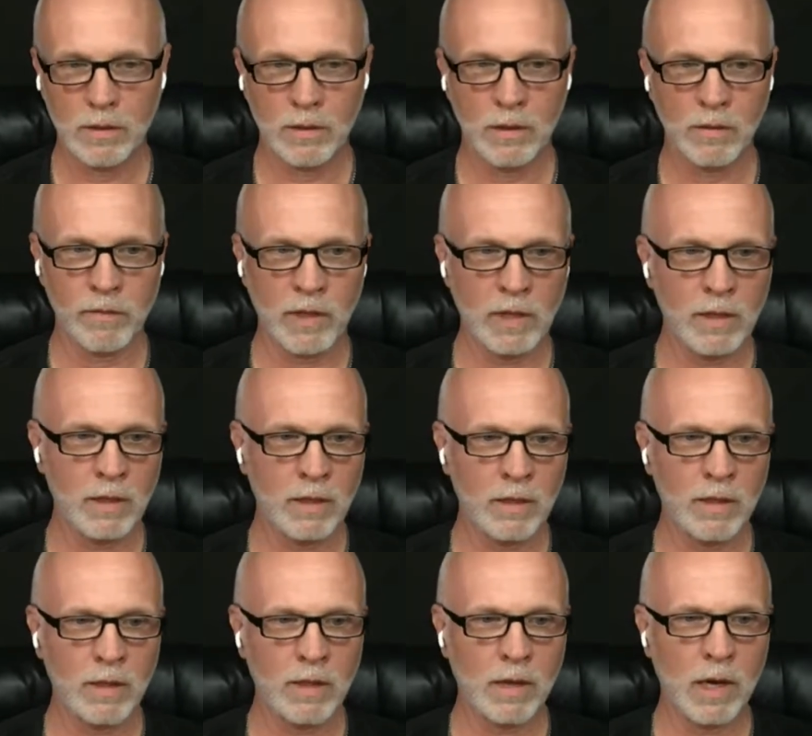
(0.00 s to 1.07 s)
If you had any
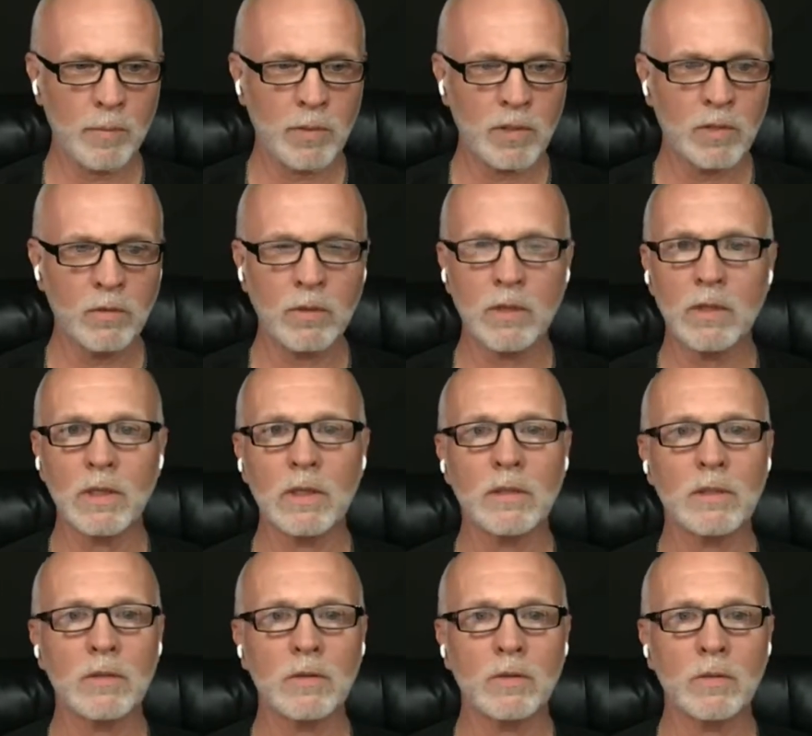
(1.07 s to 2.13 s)
opportunity
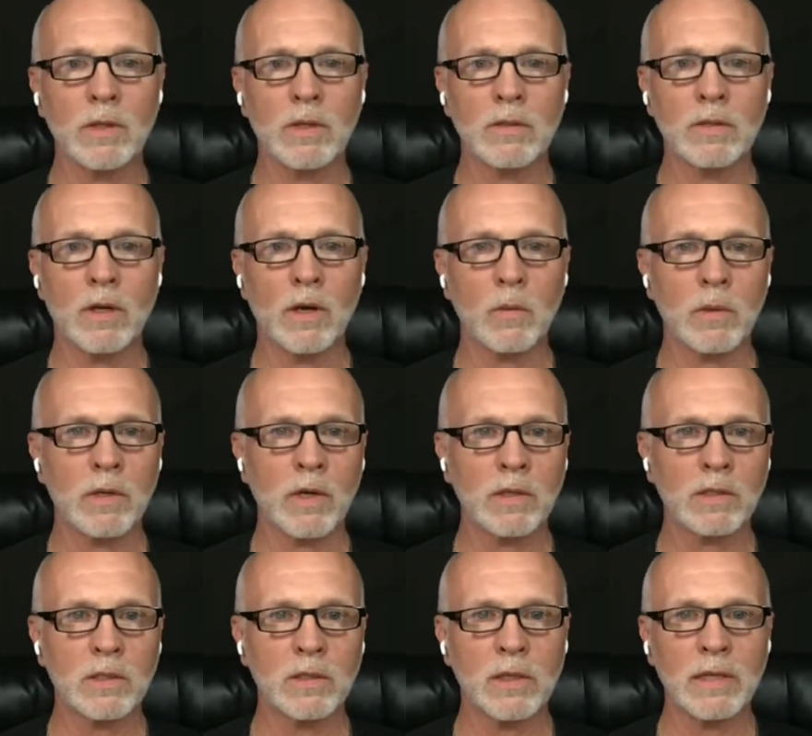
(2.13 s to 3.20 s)
to talk with
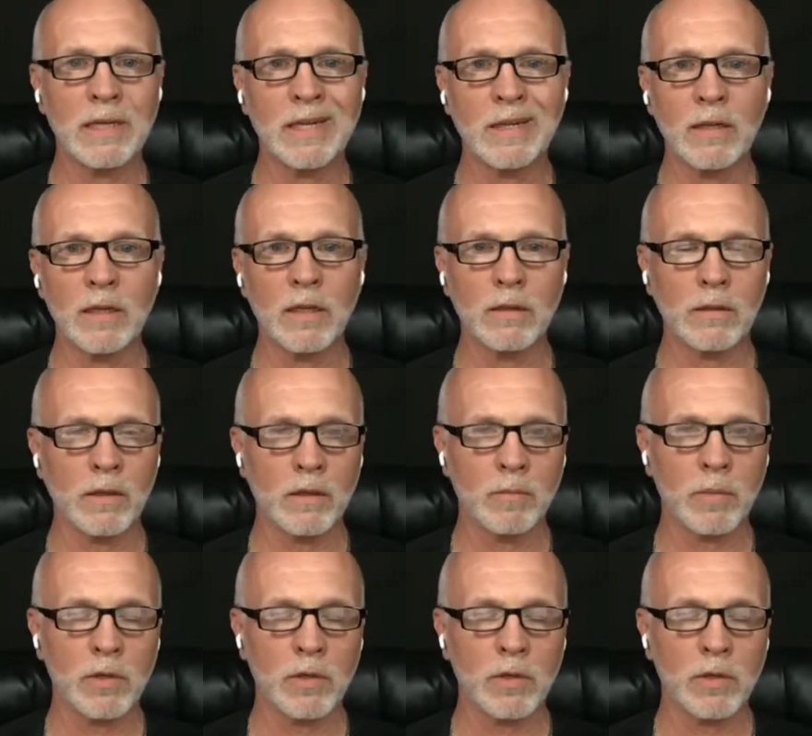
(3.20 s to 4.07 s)
Austin at any length on a